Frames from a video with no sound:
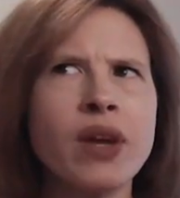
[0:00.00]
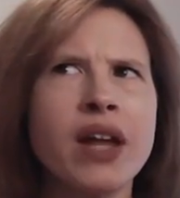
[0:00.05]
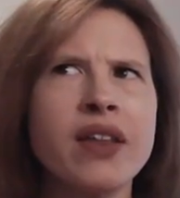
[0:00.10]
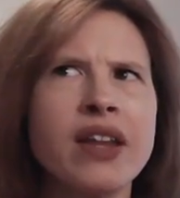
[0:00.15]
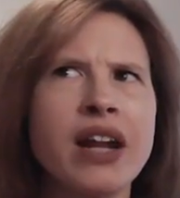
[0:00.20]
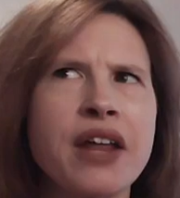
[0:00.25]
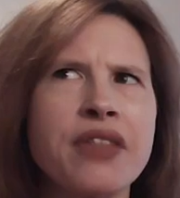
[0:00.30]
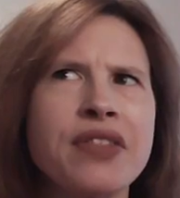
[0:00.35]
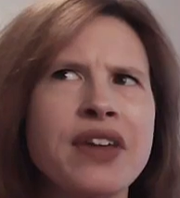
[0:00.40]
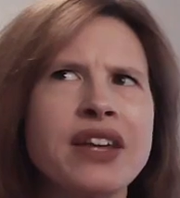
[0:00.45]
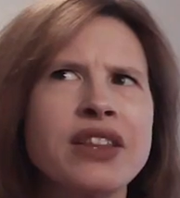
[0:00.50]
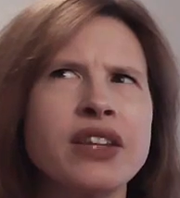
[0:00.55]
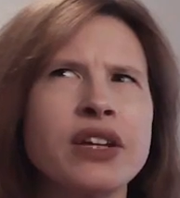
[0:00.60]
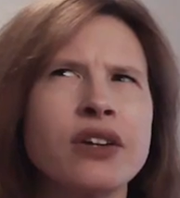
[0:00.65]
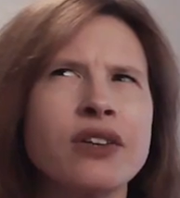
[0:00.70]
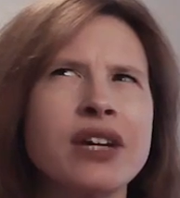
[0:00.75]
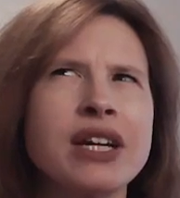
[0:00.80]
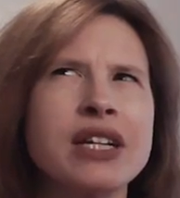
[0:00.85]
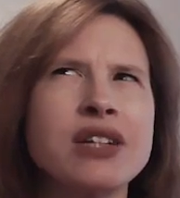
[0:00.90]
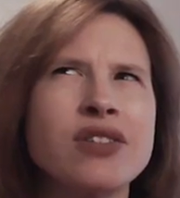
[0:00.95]
and then I think the
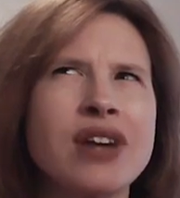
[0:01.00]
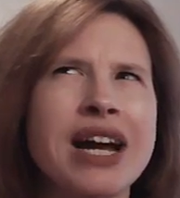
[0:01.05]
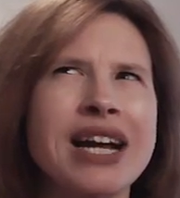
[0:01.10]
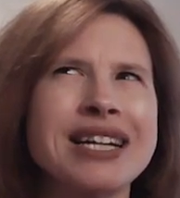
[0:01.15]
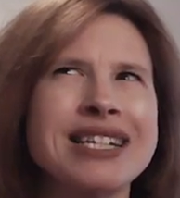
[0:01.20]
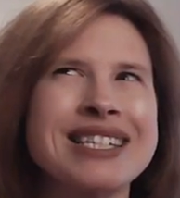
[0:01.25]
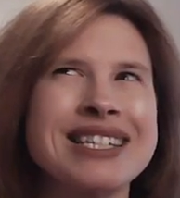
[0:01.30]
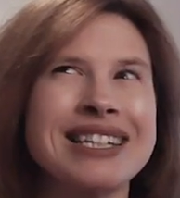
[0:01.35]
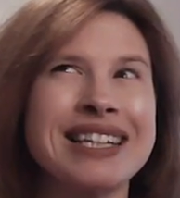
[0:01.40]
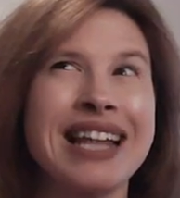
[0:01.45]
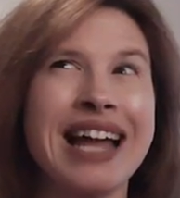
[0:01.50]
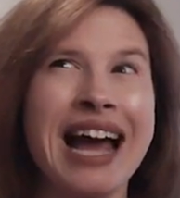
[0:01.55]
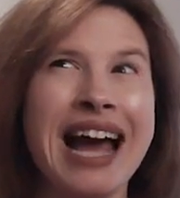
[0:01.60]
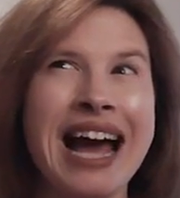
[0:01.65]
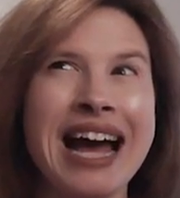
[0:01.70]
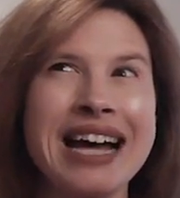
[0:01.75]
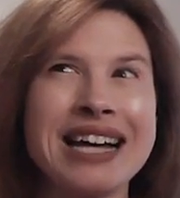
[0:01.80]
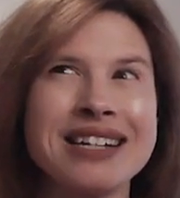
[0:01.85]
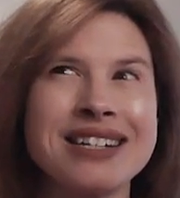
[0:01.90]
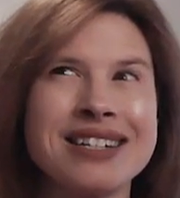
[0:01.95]
green dragon's
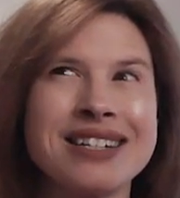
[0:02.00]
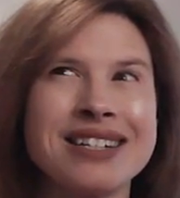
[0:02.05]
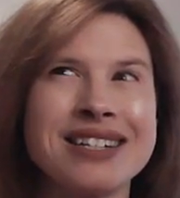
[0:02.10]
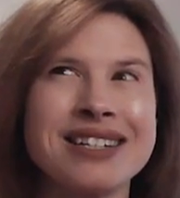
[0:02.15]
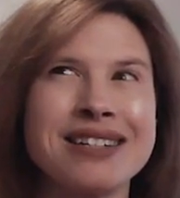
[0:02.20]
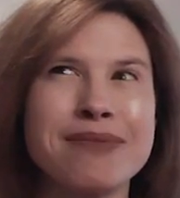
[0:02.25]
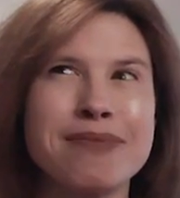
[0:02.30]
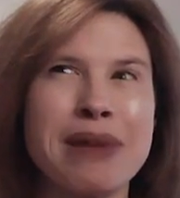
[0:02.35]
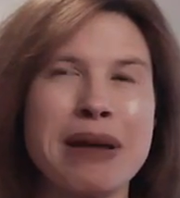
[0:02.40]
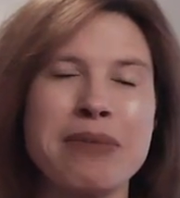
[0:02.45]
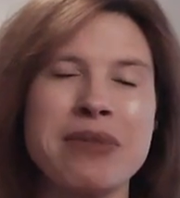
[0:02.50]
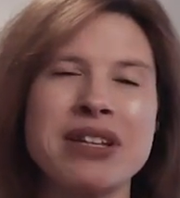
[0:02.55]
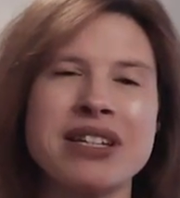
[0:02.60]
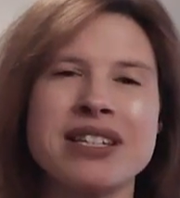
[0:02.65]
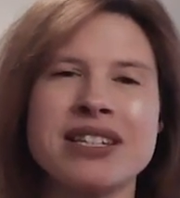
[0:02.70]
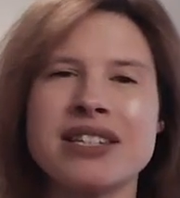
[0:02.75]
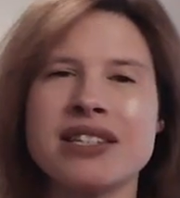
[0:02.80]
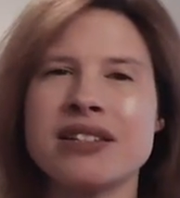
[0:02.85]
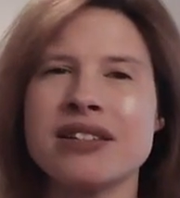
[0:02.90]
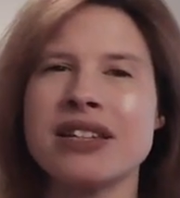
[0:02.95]
last. Maybe
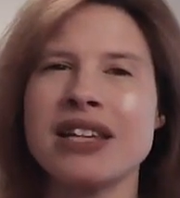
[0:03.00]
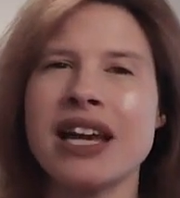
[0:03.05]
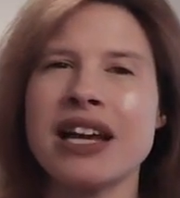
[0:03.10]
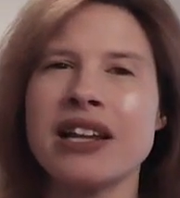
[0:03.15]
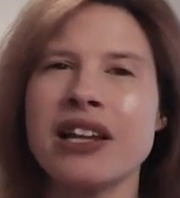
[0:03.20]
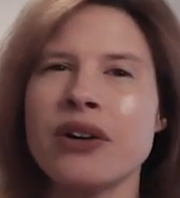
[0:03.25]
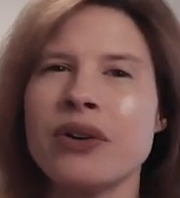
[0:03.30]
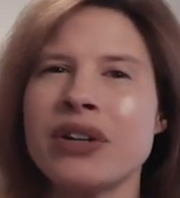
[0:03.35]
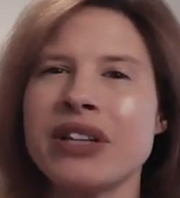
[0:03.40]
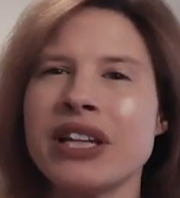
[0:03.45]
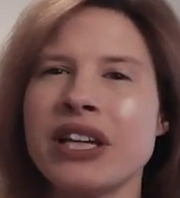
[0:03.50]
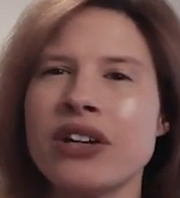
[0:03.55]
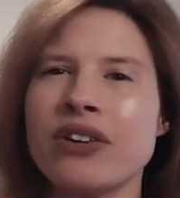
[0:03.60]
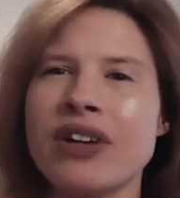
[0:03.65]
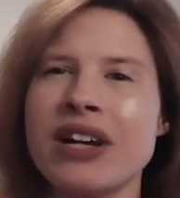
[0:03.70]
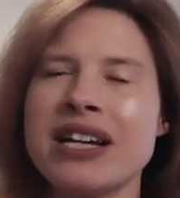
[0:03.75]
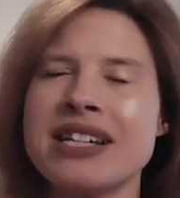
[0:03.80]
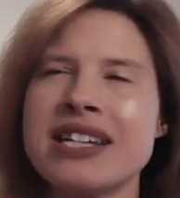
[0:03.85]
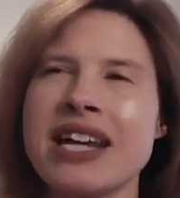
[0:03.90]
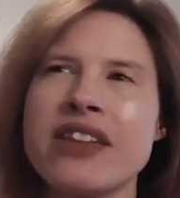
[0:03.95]
it's the yellow and then
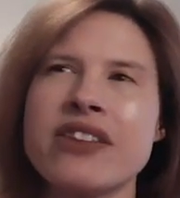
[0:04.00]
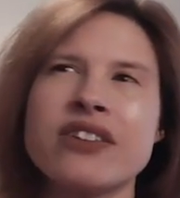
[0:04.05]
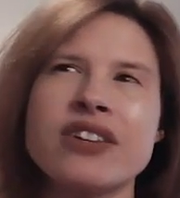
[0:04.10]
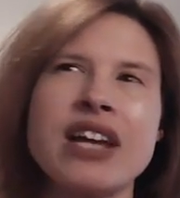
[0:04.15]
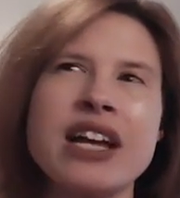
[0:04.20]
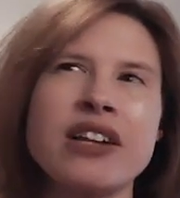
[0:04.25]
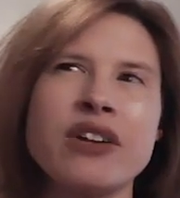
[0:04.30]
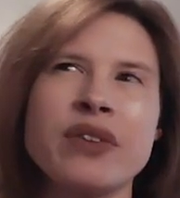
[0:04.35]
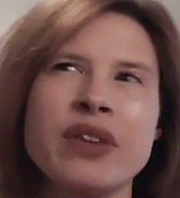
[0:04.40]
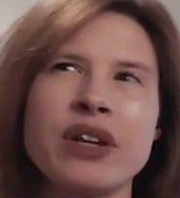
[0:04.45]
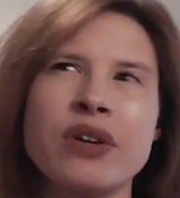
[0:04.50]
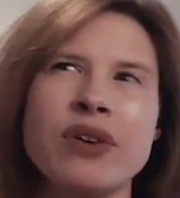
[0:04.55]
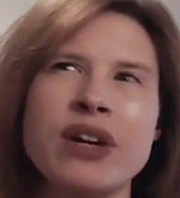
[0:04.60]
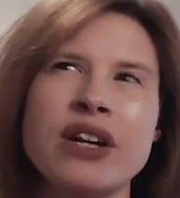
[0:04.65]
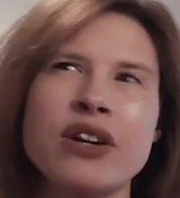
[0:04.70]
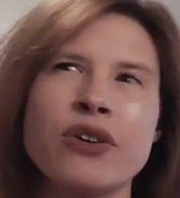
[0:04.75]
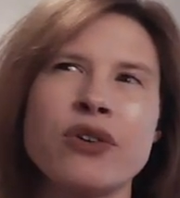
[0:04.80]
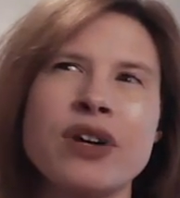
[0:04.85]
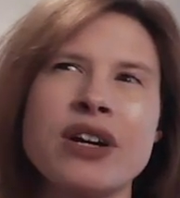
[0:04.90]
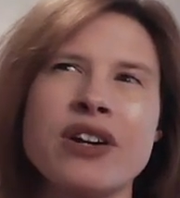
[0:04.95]
green. It's either yellow than
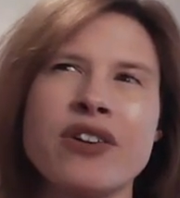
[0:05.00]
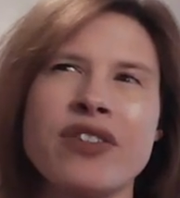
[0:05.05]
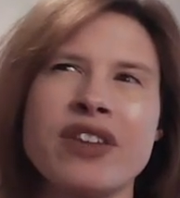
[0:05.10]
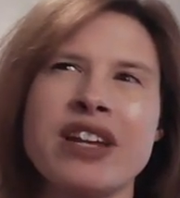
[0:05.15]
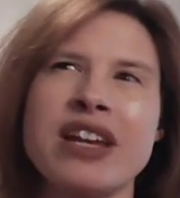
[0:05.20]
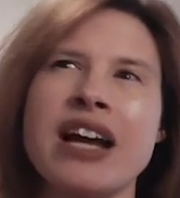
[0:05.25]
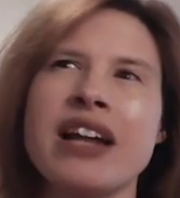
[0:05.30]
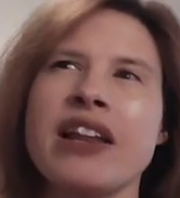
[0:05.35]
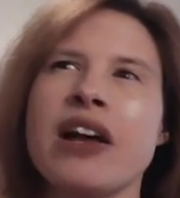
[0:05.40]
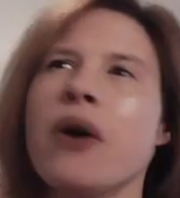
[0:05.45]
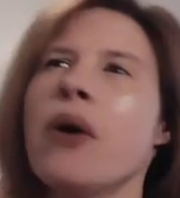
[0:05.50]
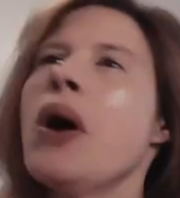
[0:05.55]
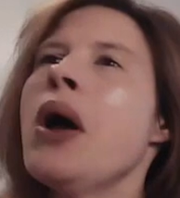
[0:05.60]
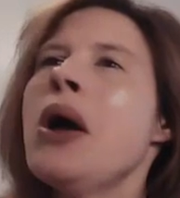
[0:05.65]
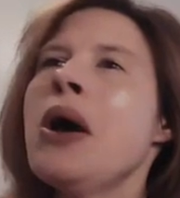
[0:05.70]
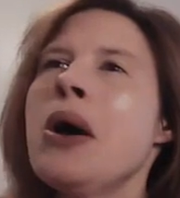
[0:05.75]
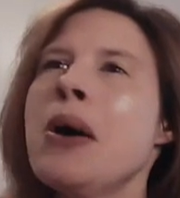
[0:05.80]
green or greener than yellow.